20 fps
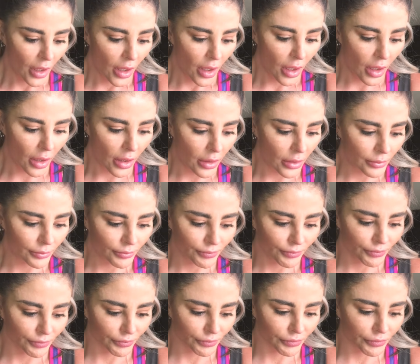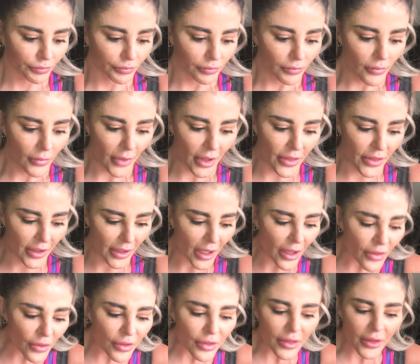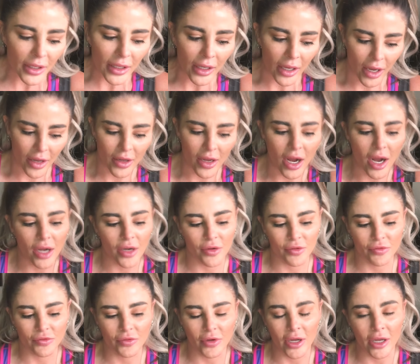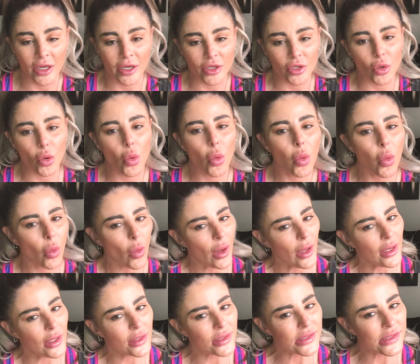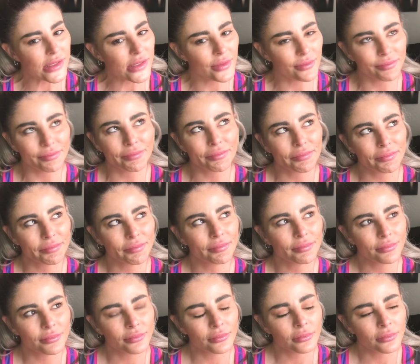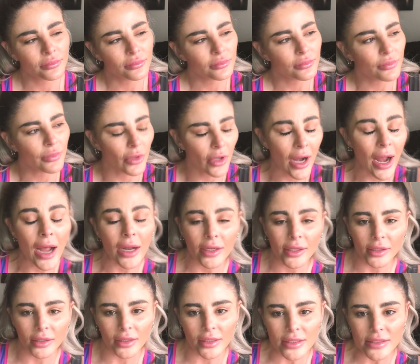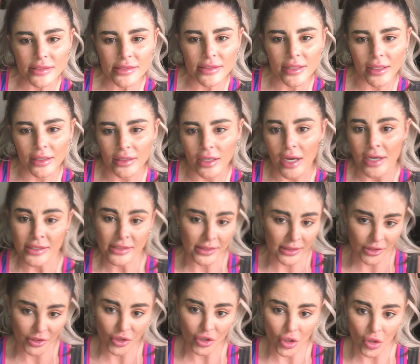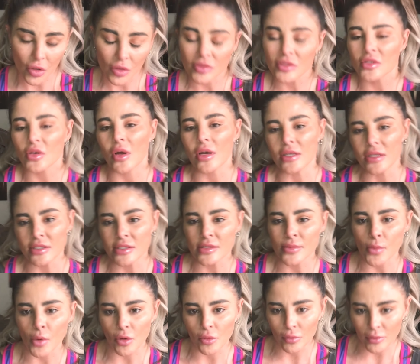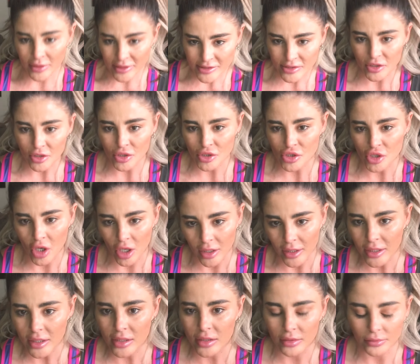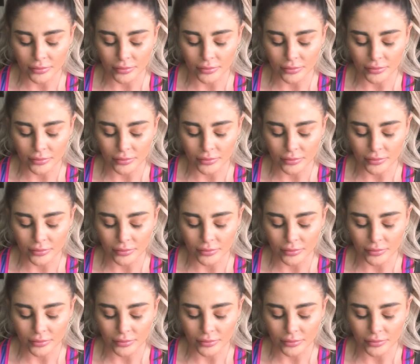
The other thing I kind of find quite miraculous that I didn't know, so I did some more research on it,